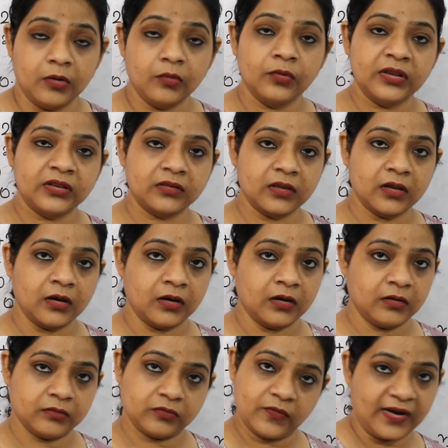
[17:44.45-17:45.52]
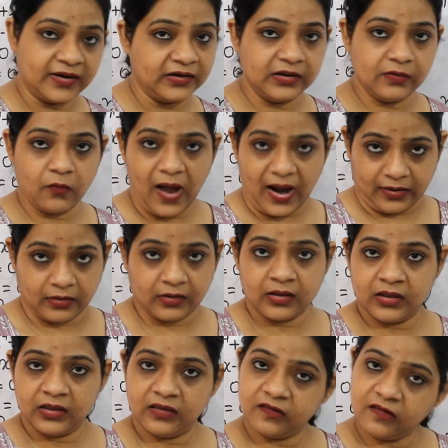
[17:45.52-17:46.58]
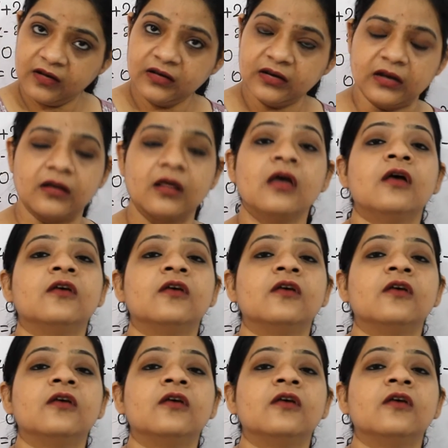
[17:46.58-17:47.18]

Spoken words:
with 21, isn't it?